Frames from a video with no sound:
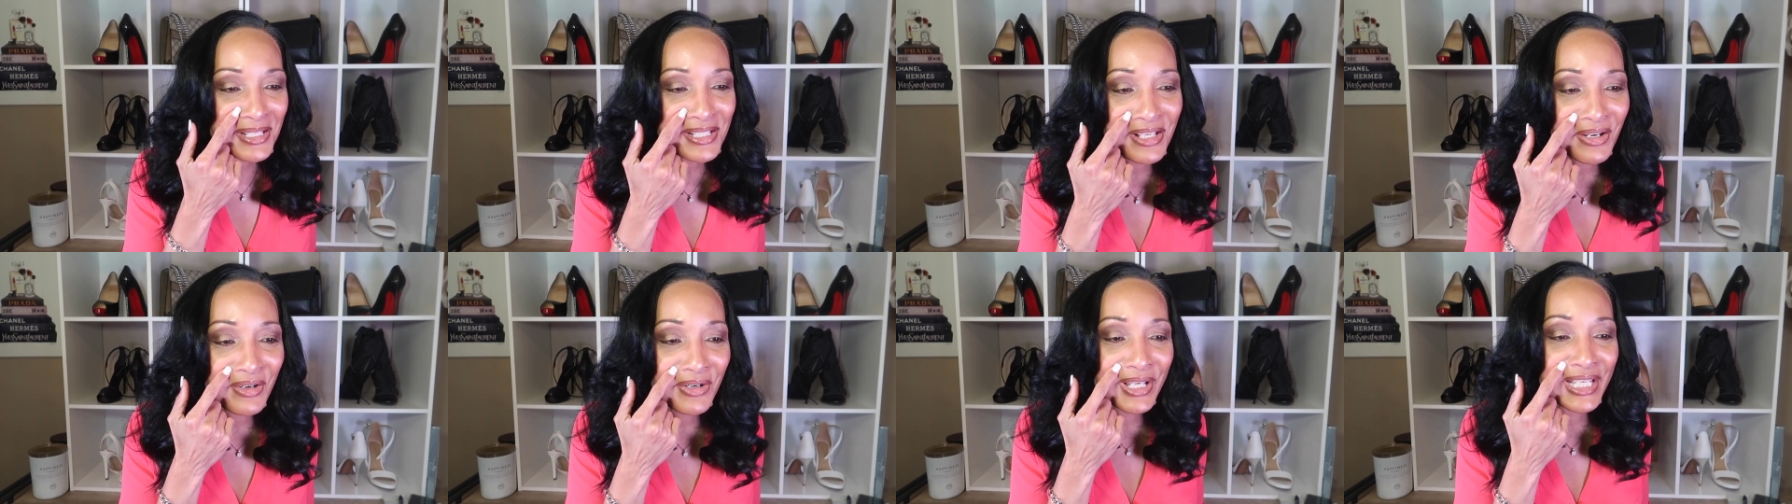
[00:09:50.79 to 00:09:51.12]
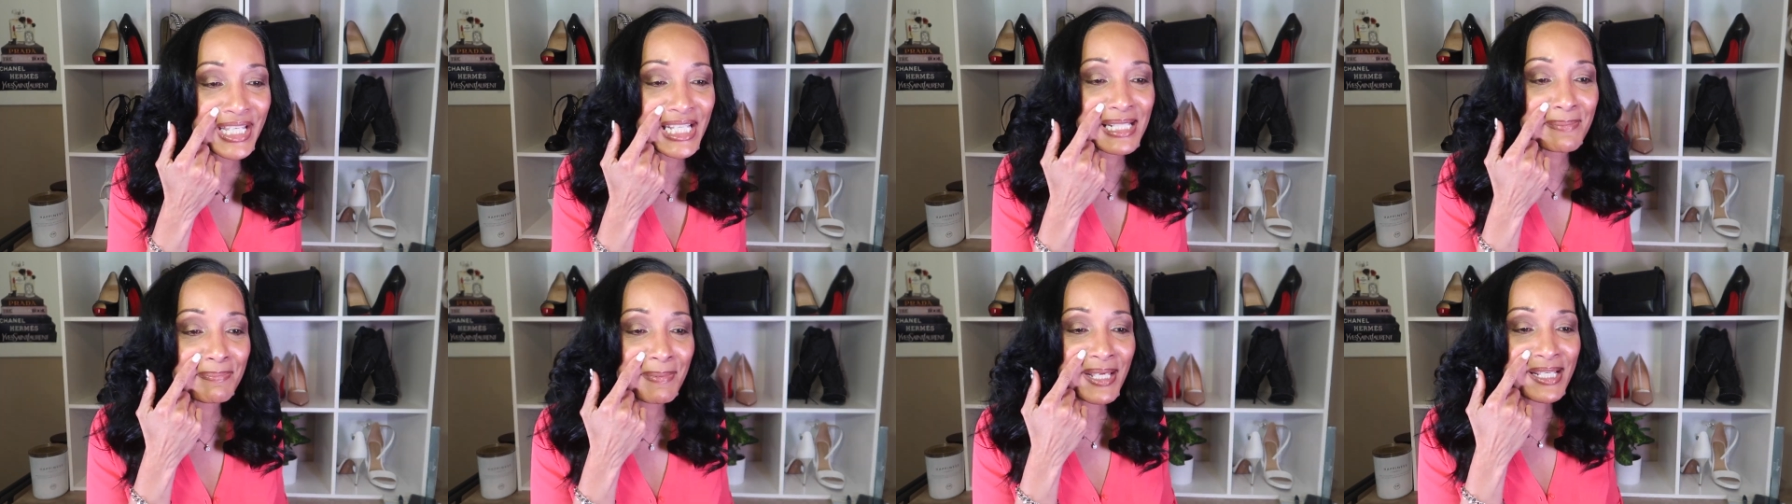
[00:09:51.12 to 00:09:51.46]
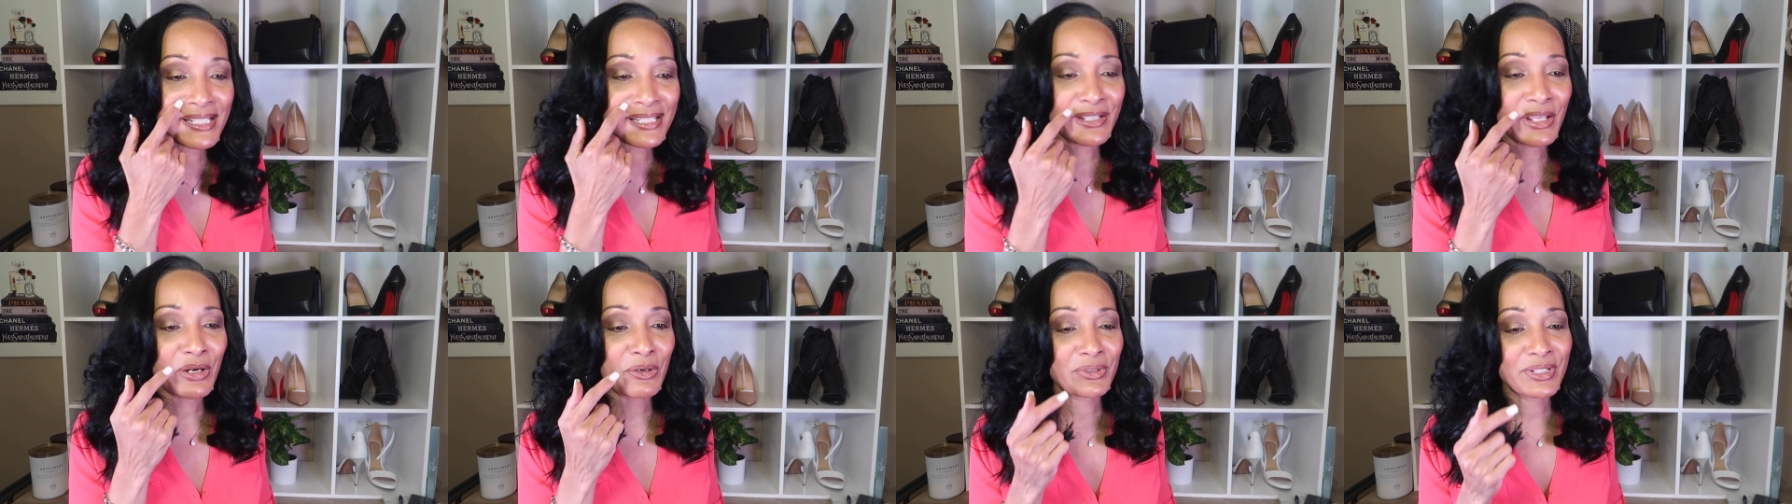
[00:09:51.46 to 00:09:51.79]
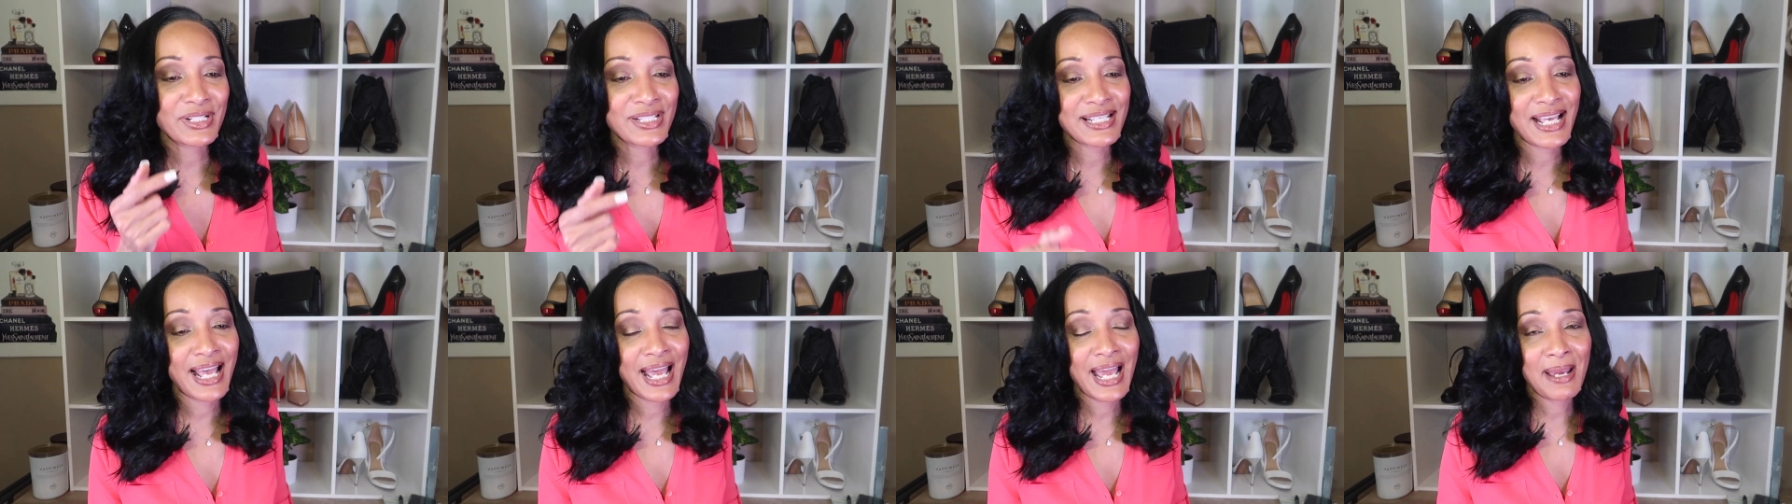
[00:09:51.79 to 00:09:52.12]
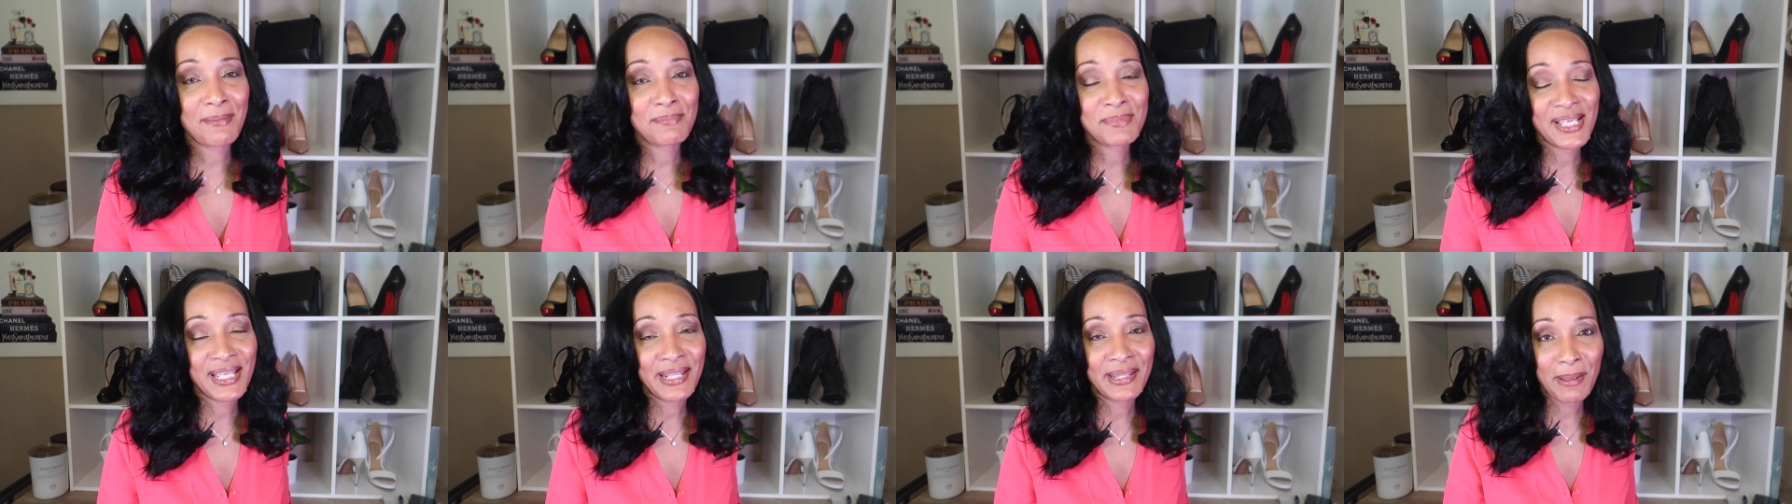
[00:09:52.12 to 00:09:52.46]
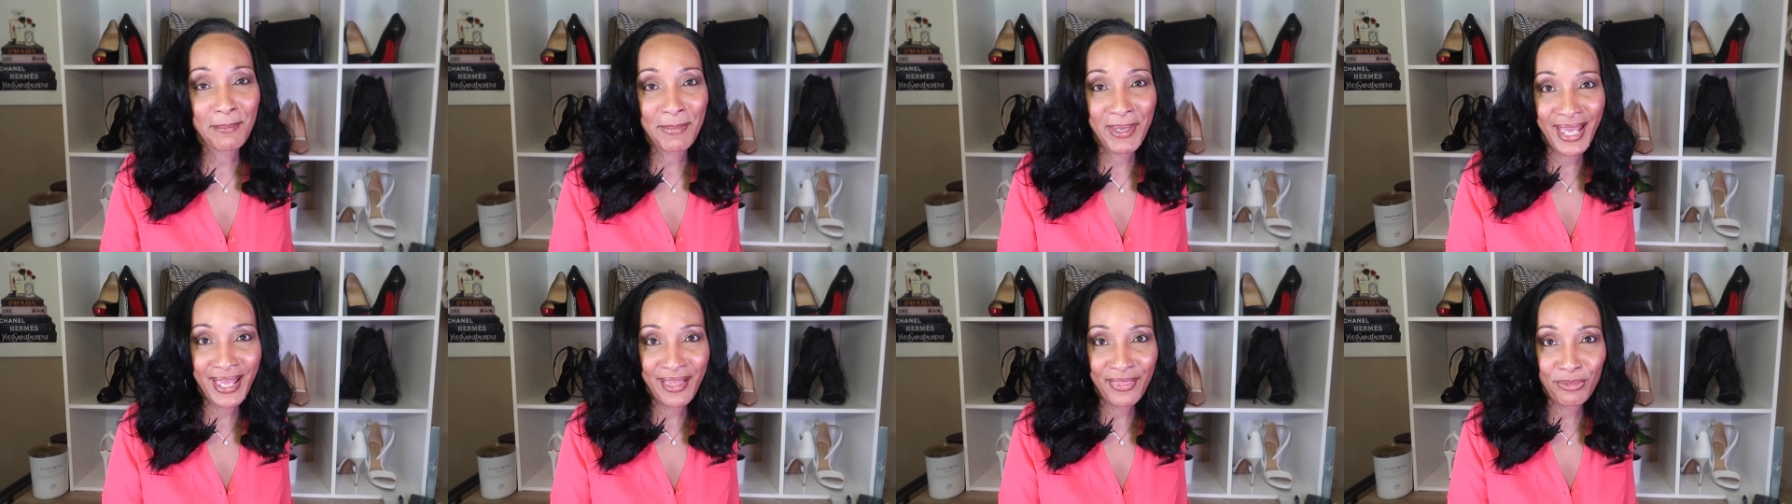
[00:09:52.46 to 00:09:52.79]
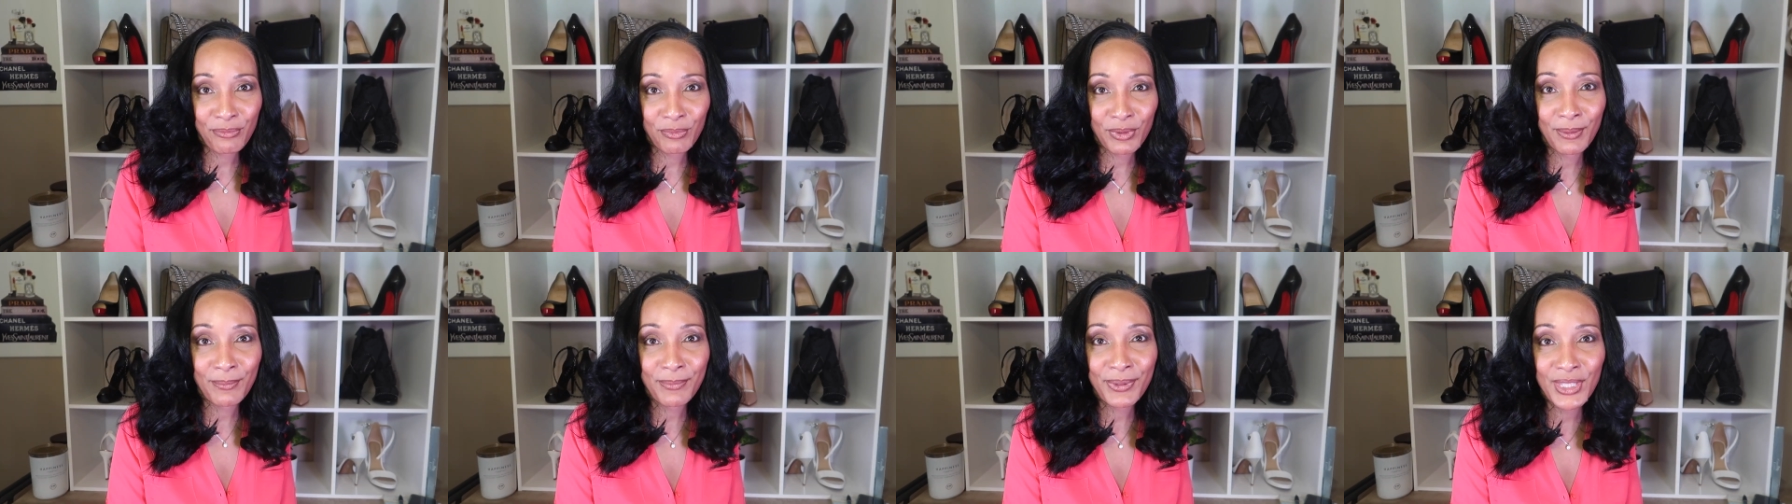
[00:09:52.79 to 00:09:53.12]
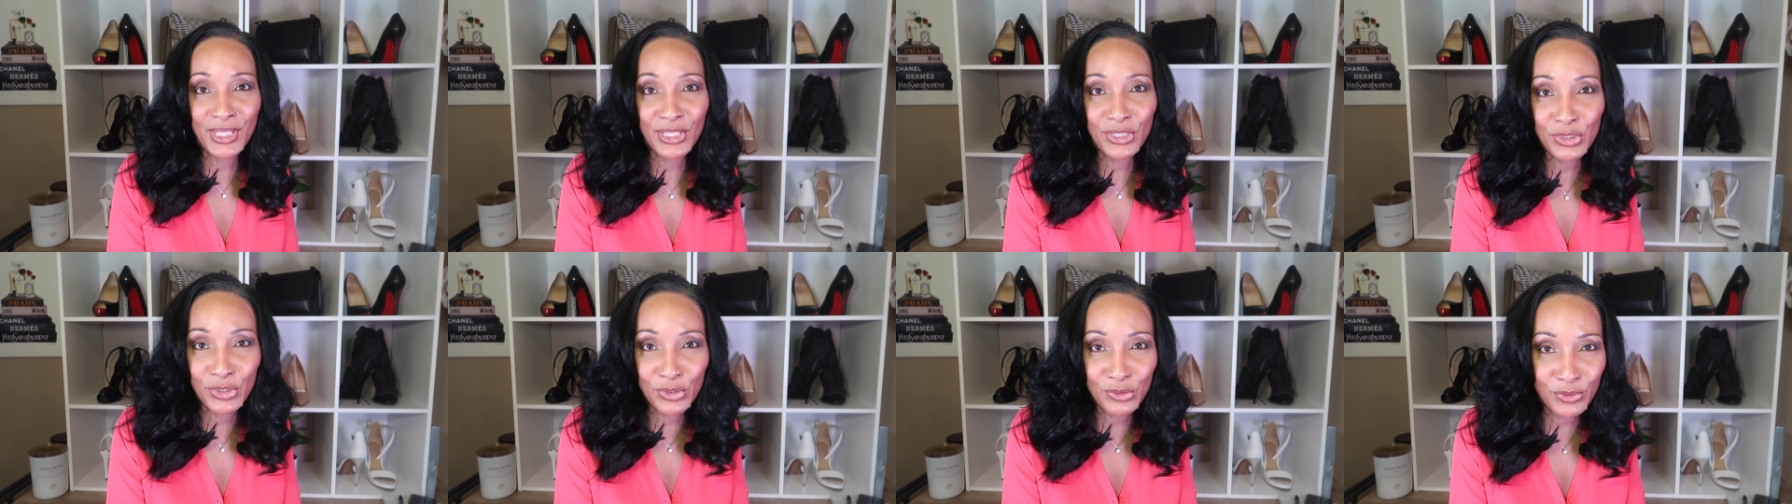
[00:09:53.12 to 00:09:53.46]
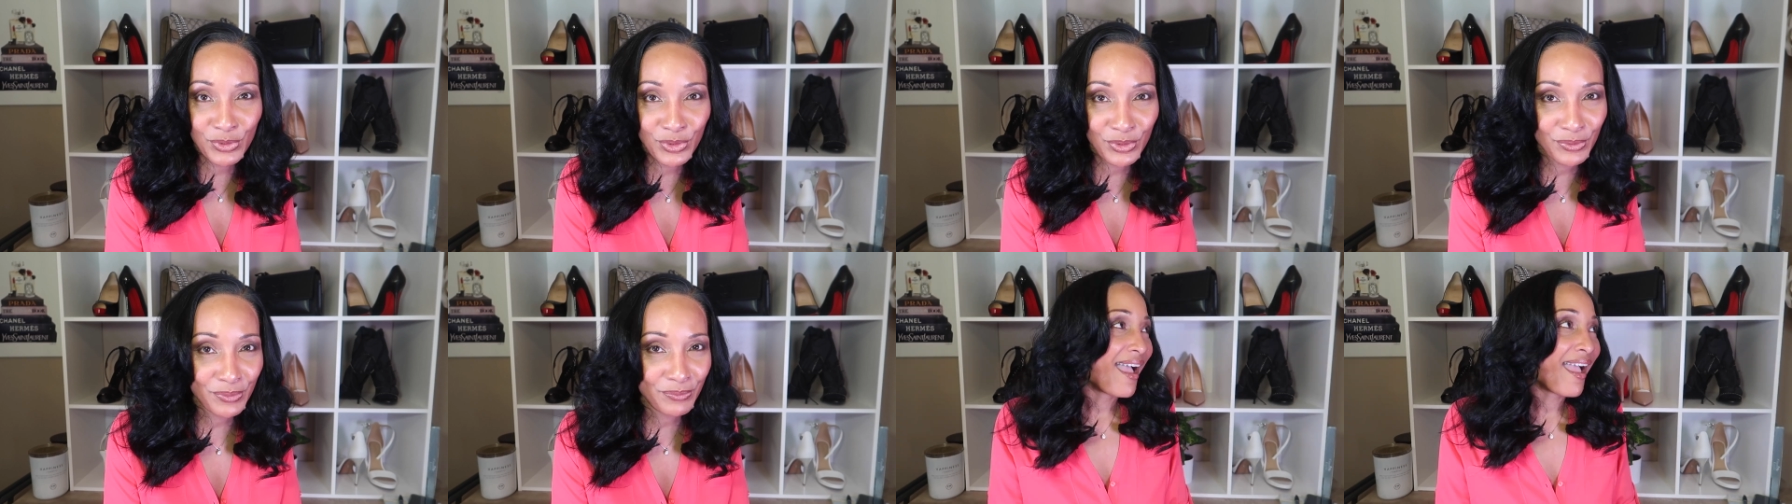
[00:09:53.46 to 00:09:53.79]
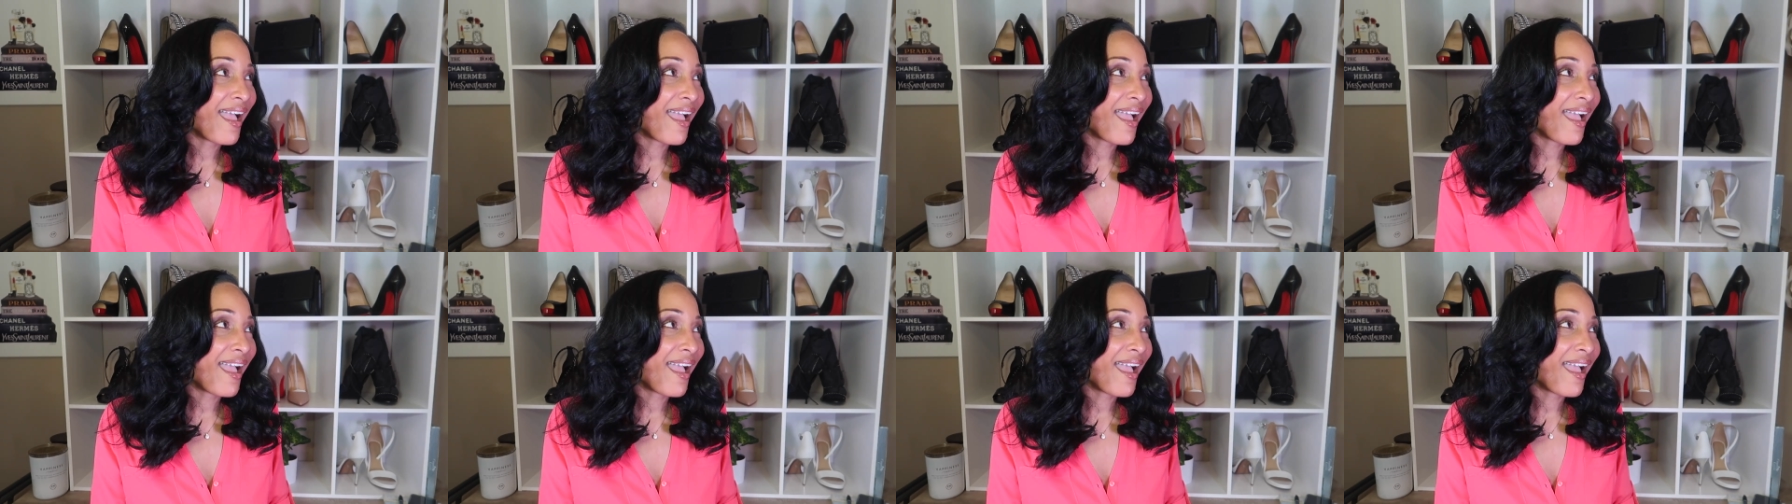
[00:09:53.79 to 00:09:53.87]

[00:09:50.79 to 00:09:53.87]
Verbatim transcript: So he spends longer time in the bathroom than you do.